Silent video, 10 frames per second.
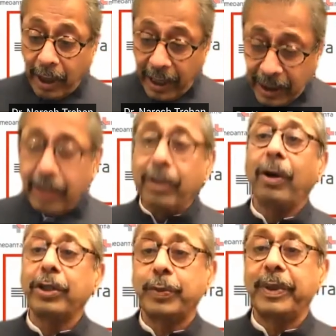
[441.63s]
other
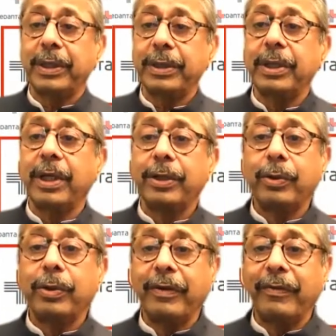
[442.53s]
hospitals
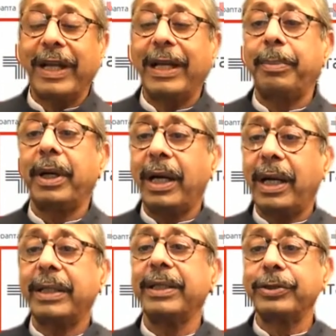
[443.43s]
to develop
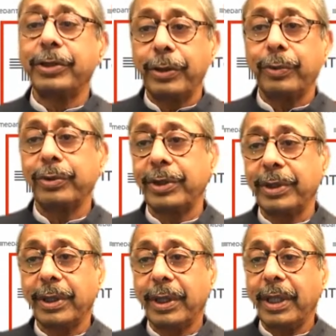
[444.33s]
heart institutes.